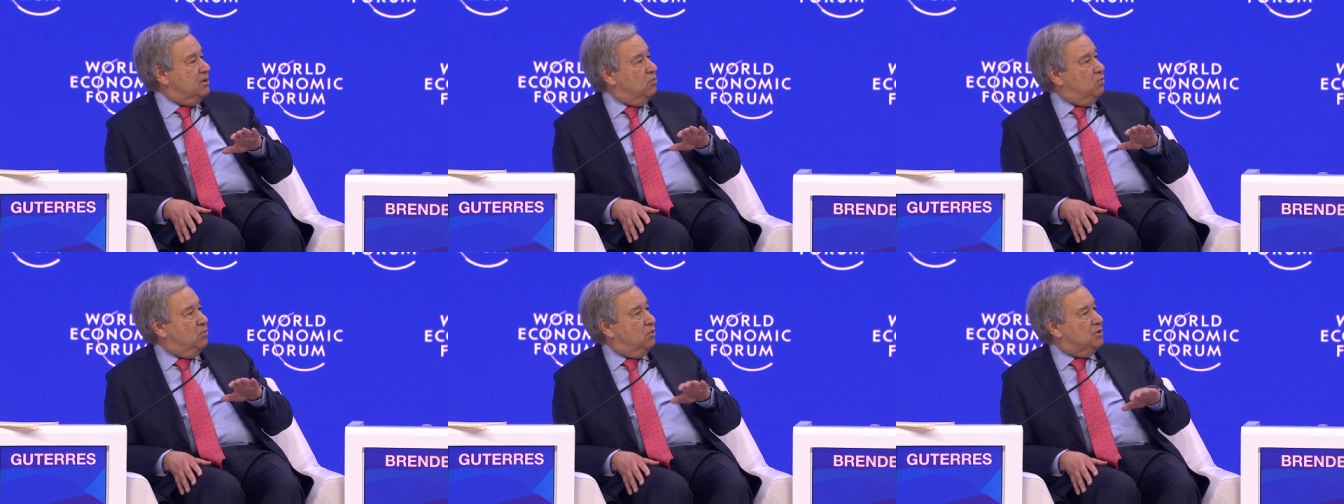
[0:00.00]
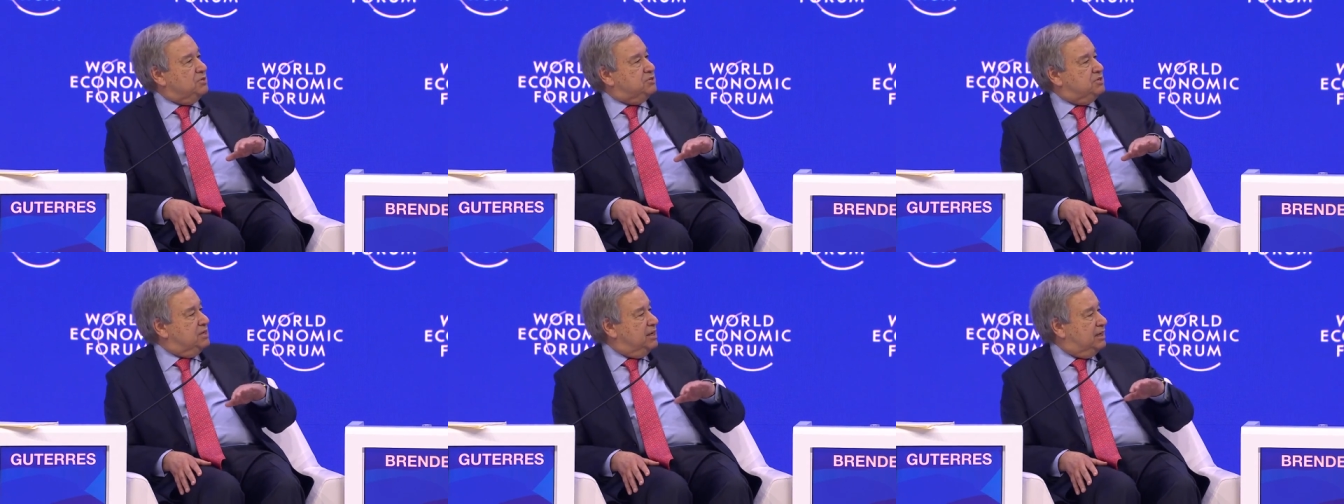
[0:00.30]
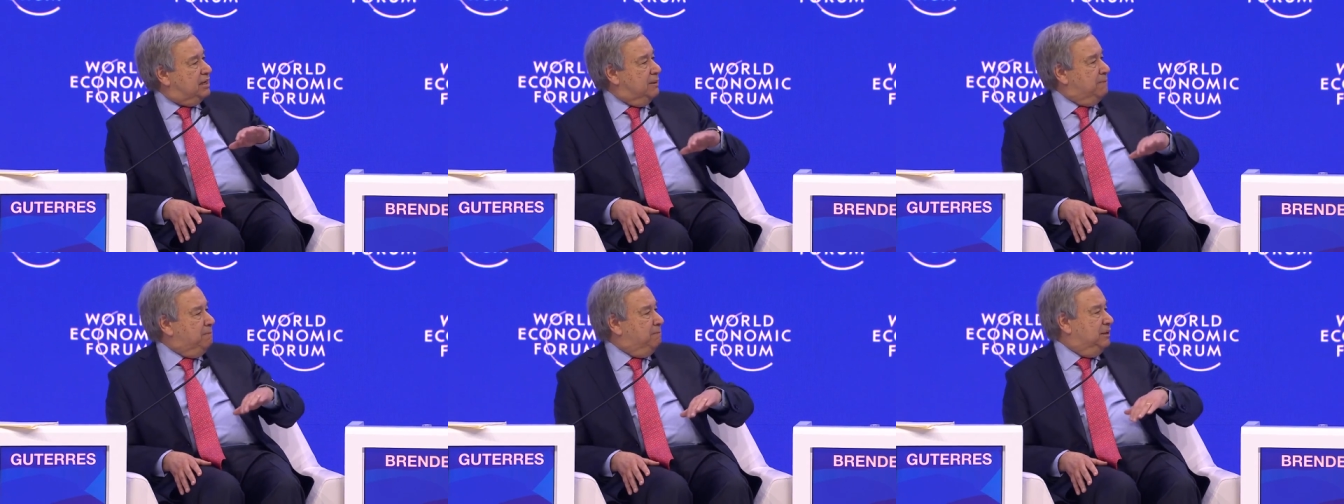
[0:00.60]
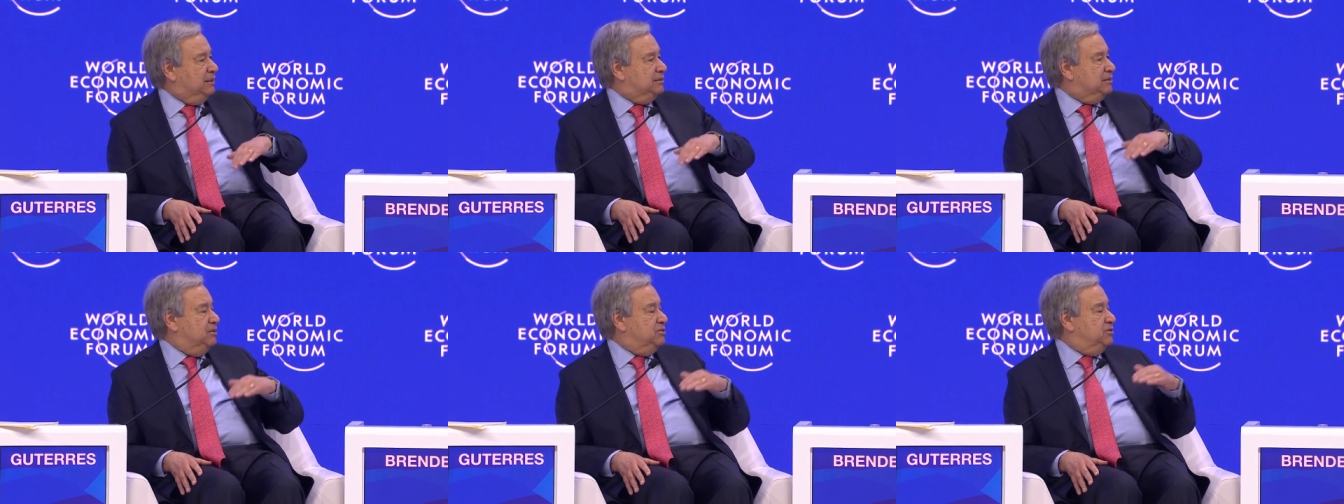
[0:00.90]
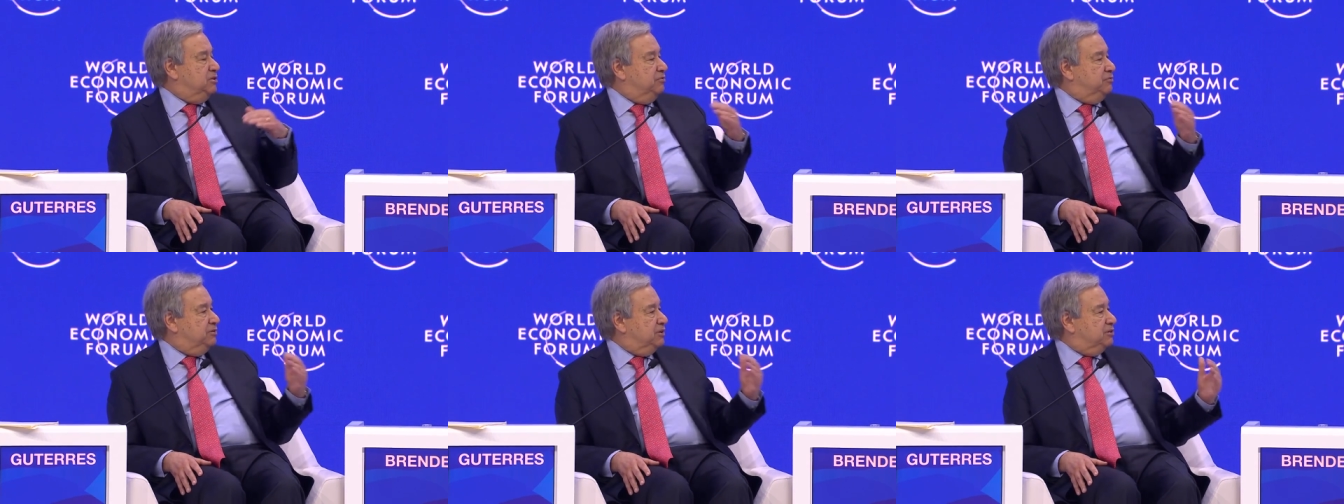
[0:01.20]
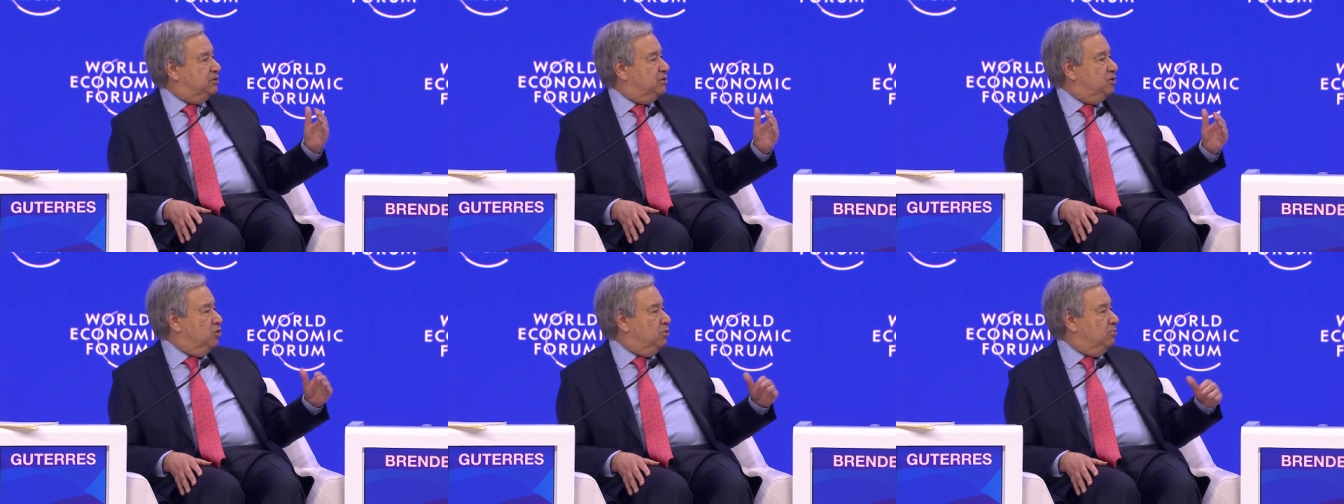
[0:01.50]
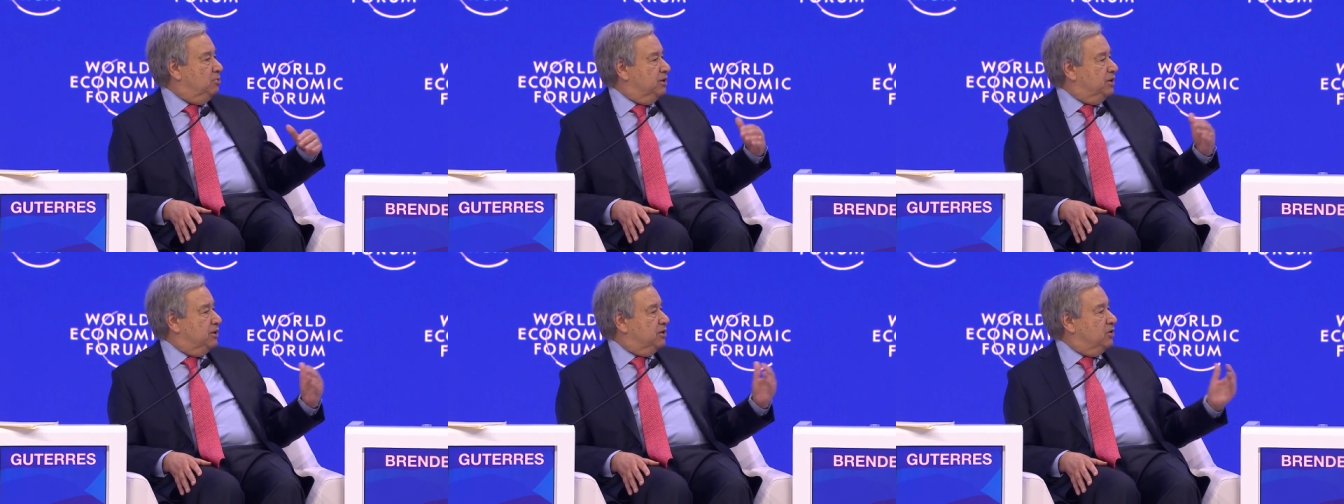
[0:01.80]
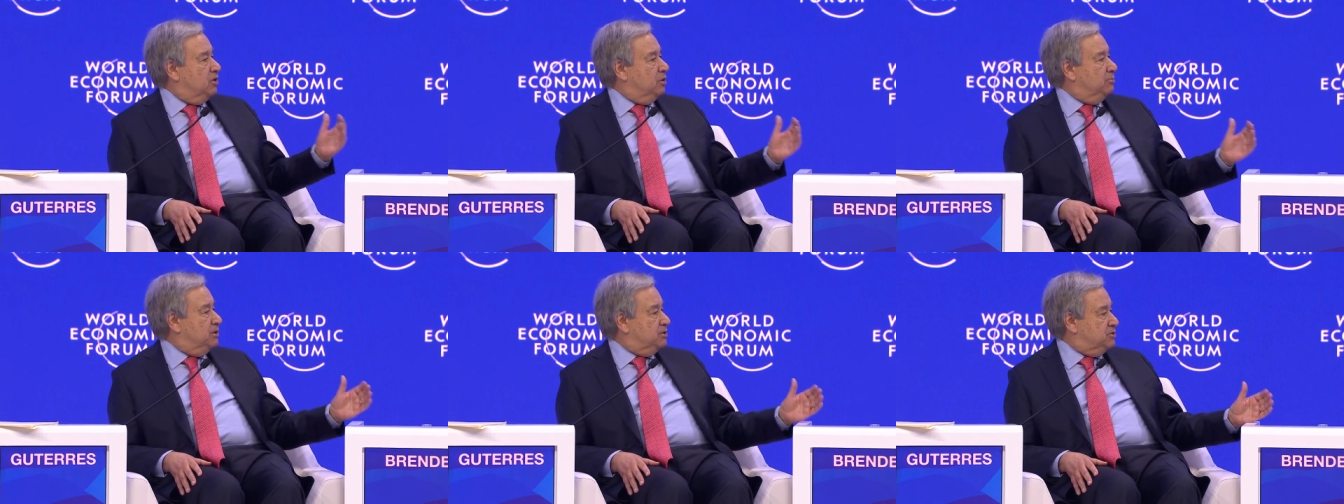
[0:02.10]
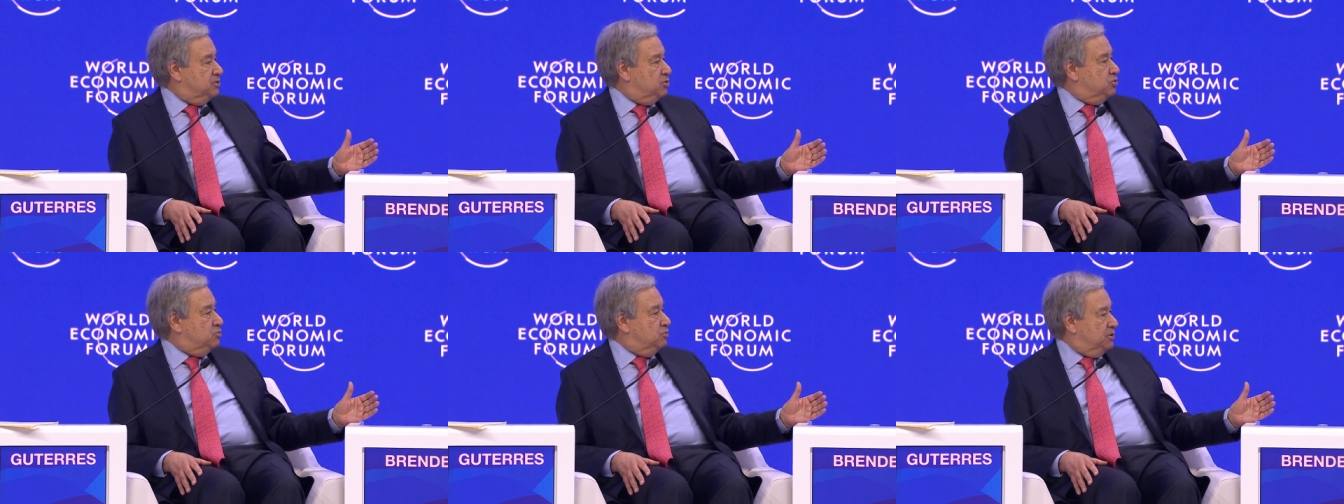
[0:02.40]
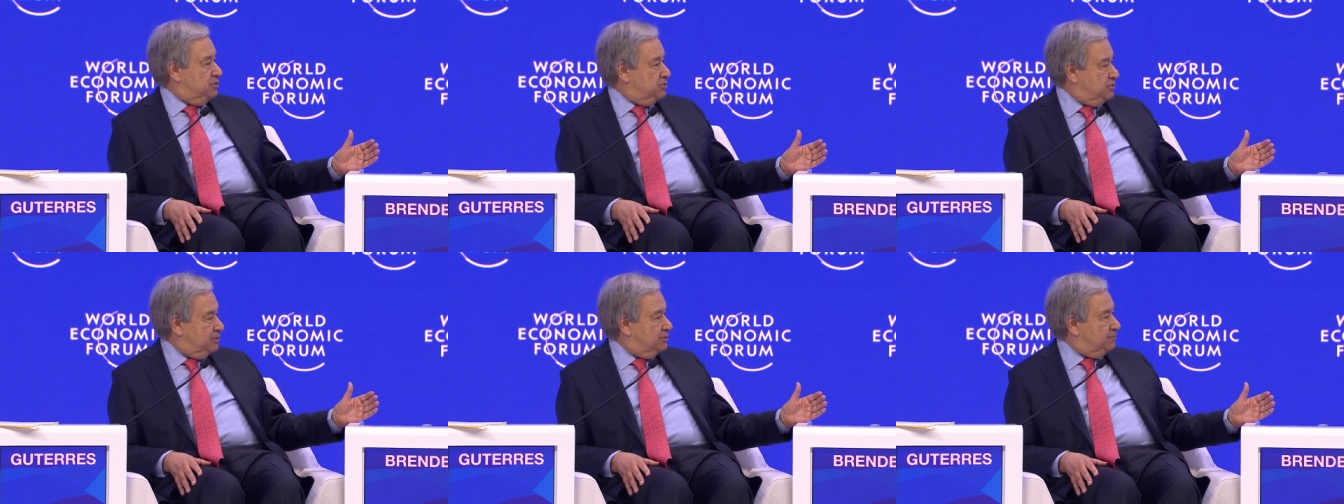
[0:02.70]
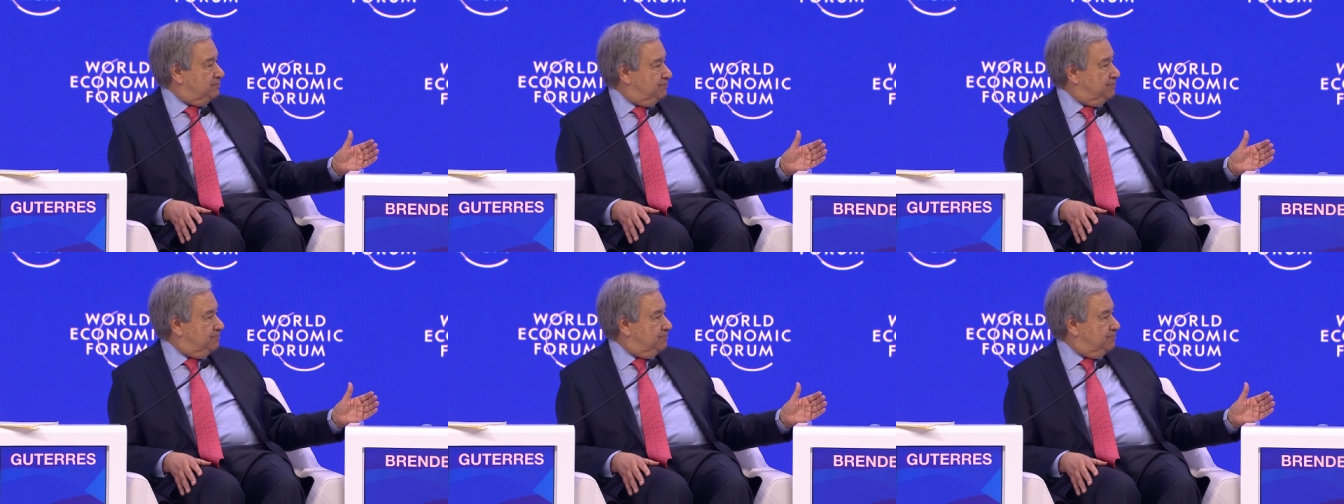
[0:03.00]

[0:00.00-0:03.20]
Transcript: was in a completely different global economic situation.